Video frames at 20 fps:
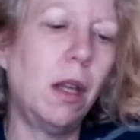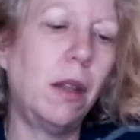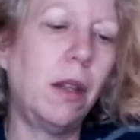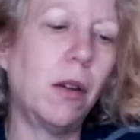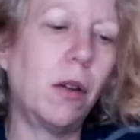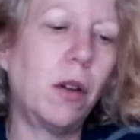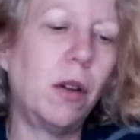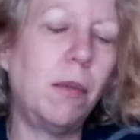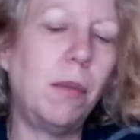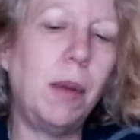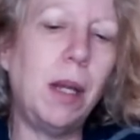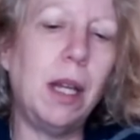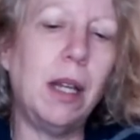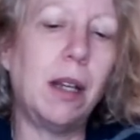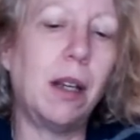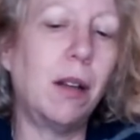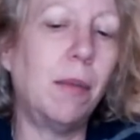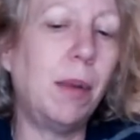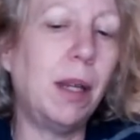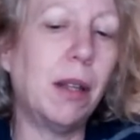It could
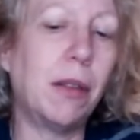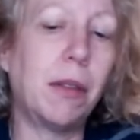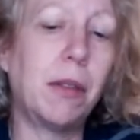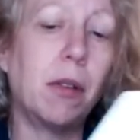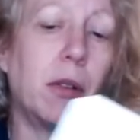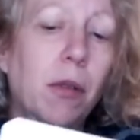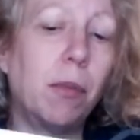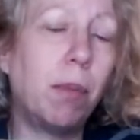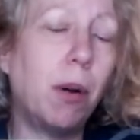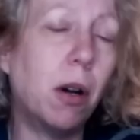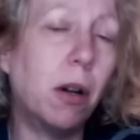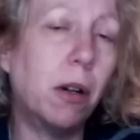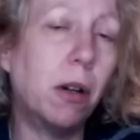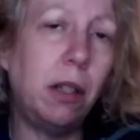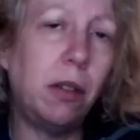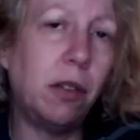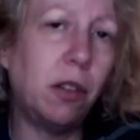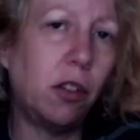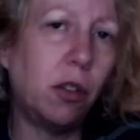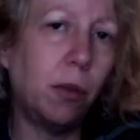be a third
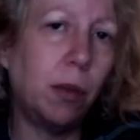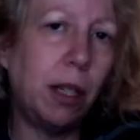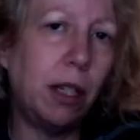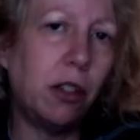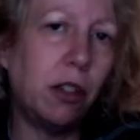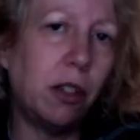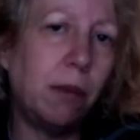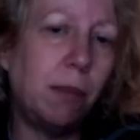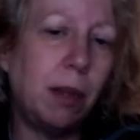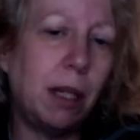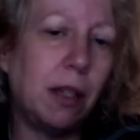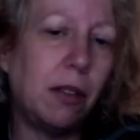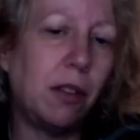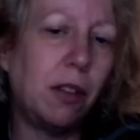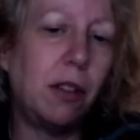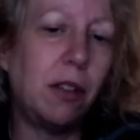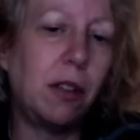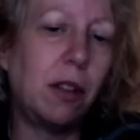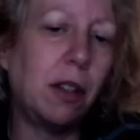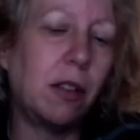party situation, because
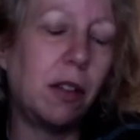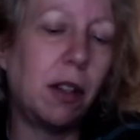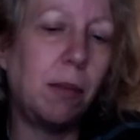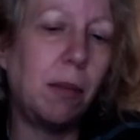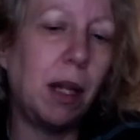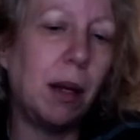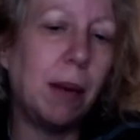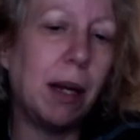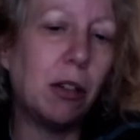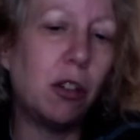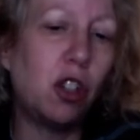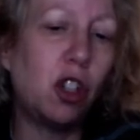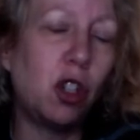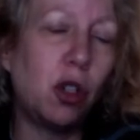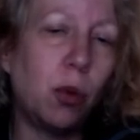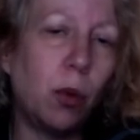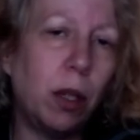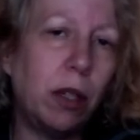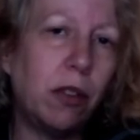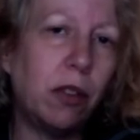this can be about
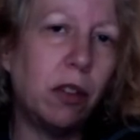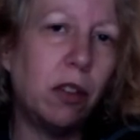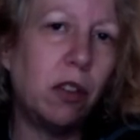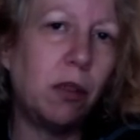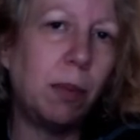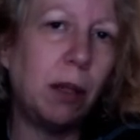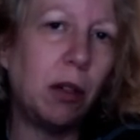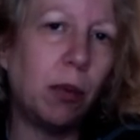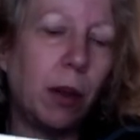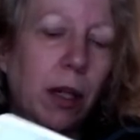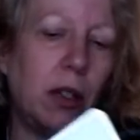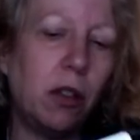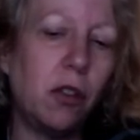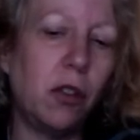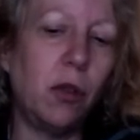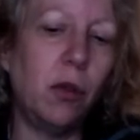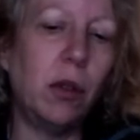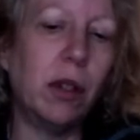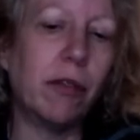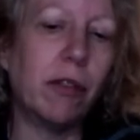choices between
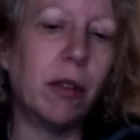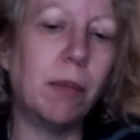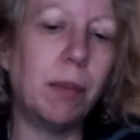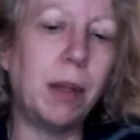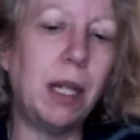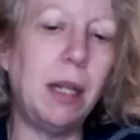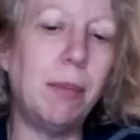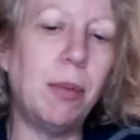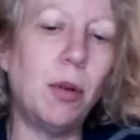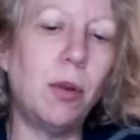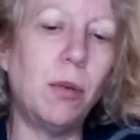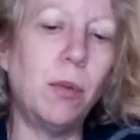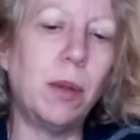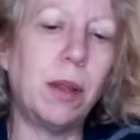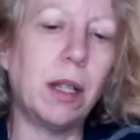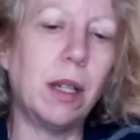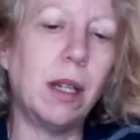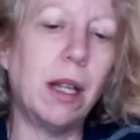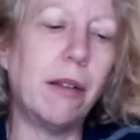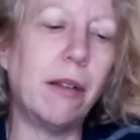two different people
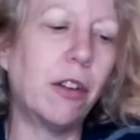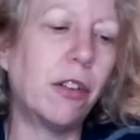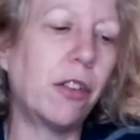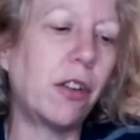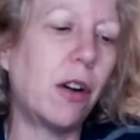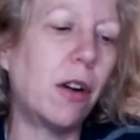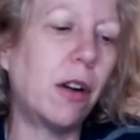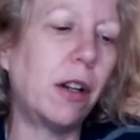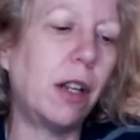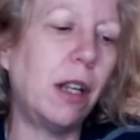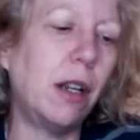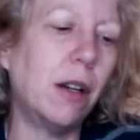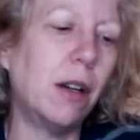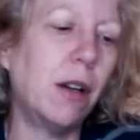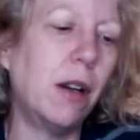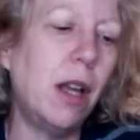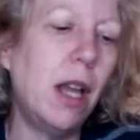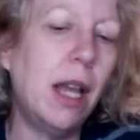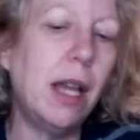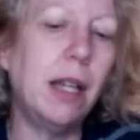with the Lovers card
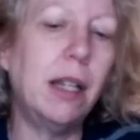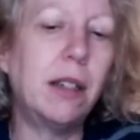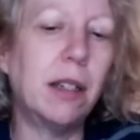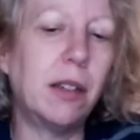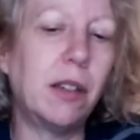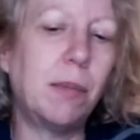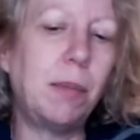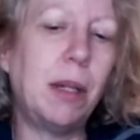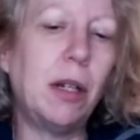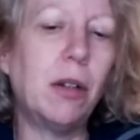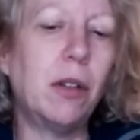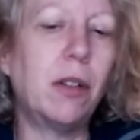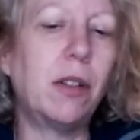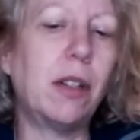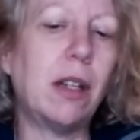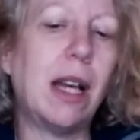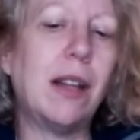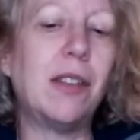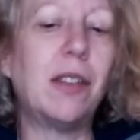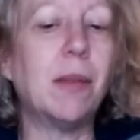here. It does appear
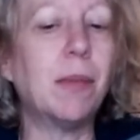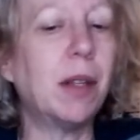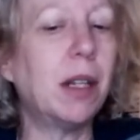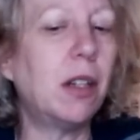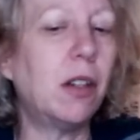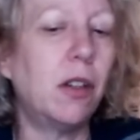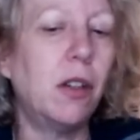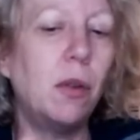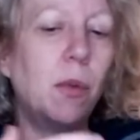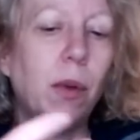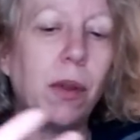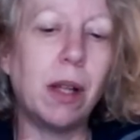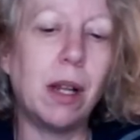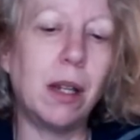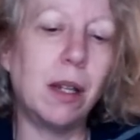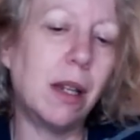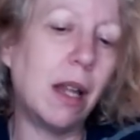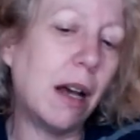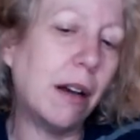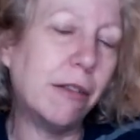to have something to do with a
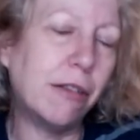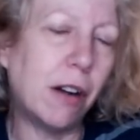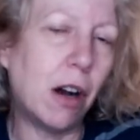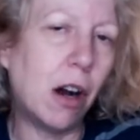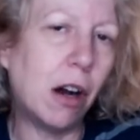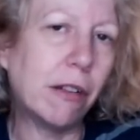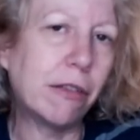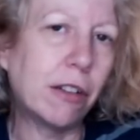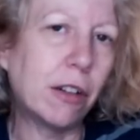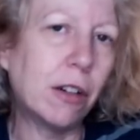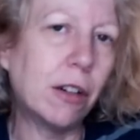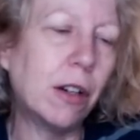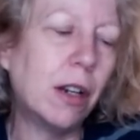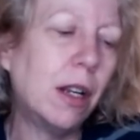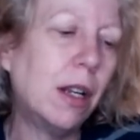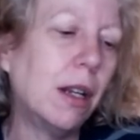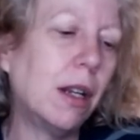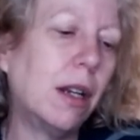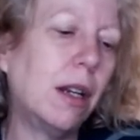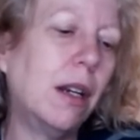love offer
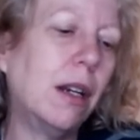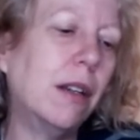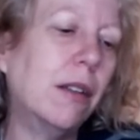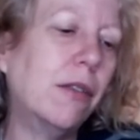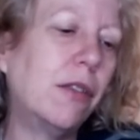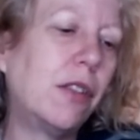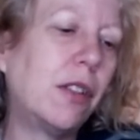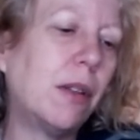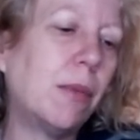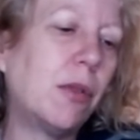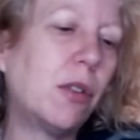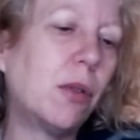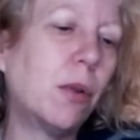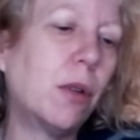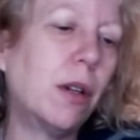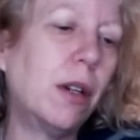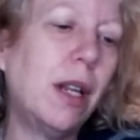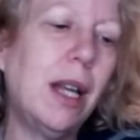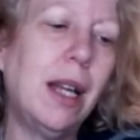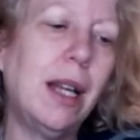of some
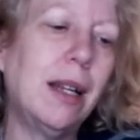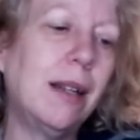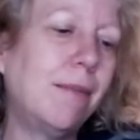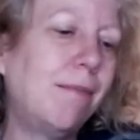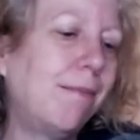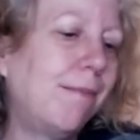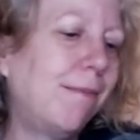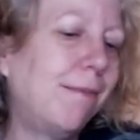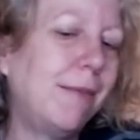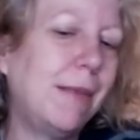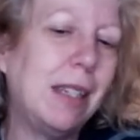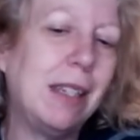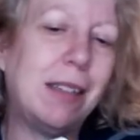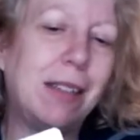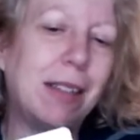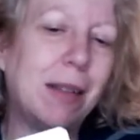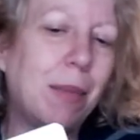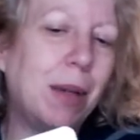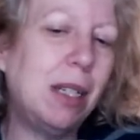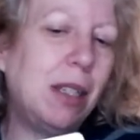sort.
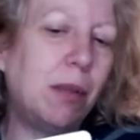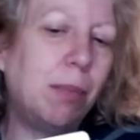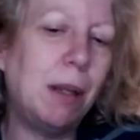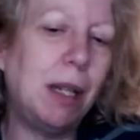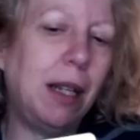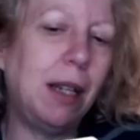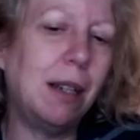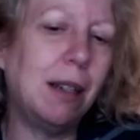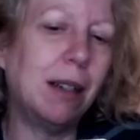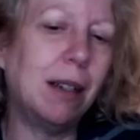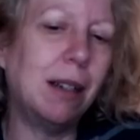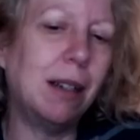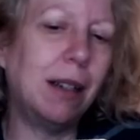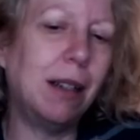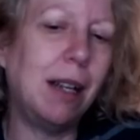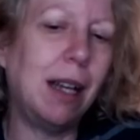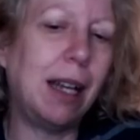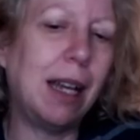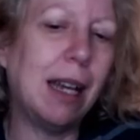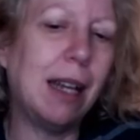Somebody's being,
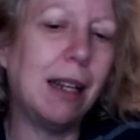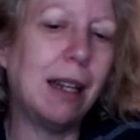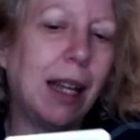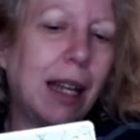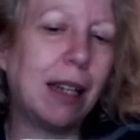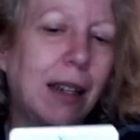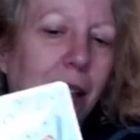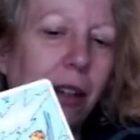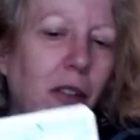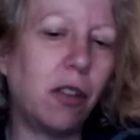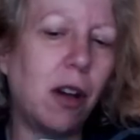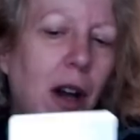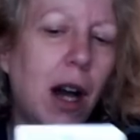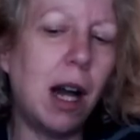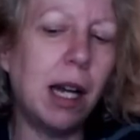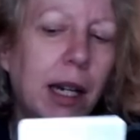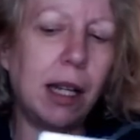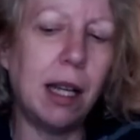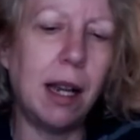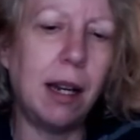again, like there's
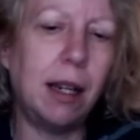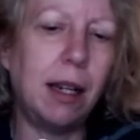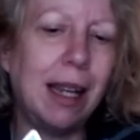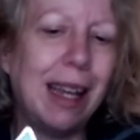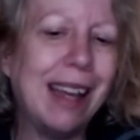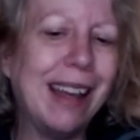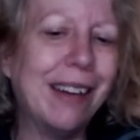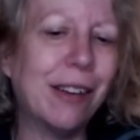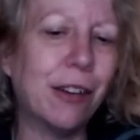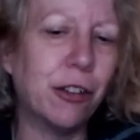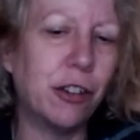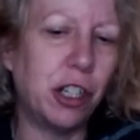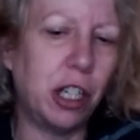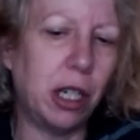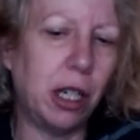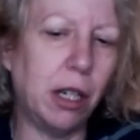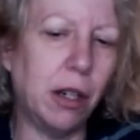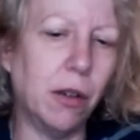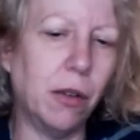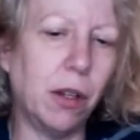hot-headed
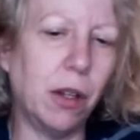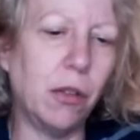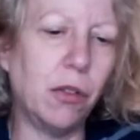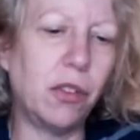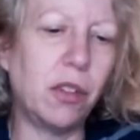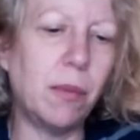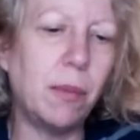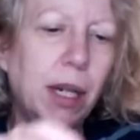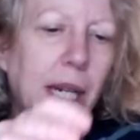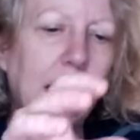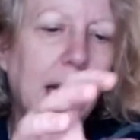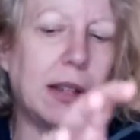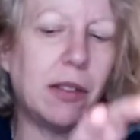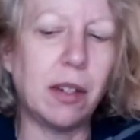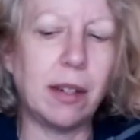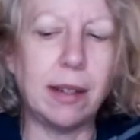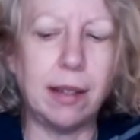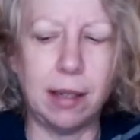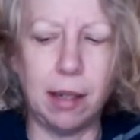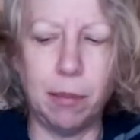energy here though. Somebody has
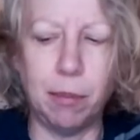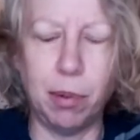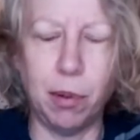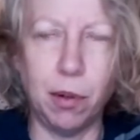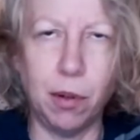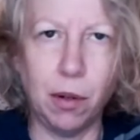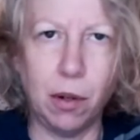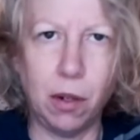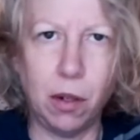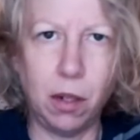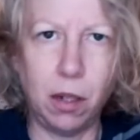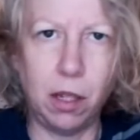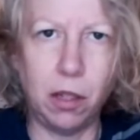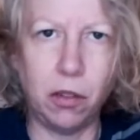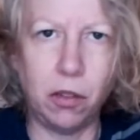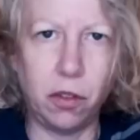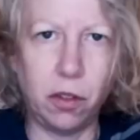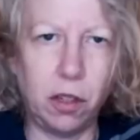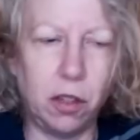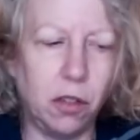a temper
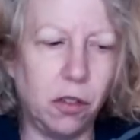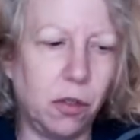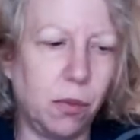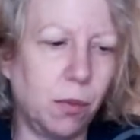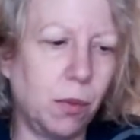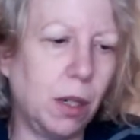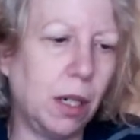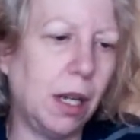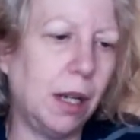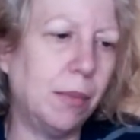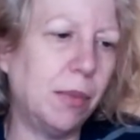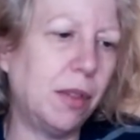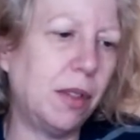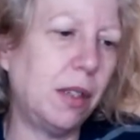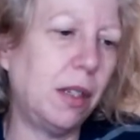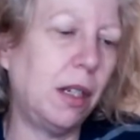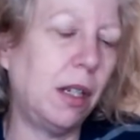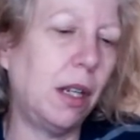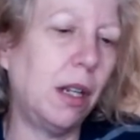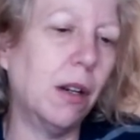is what I'm
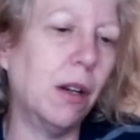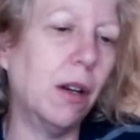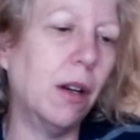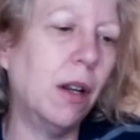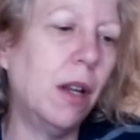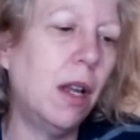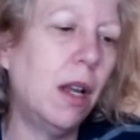seeing here.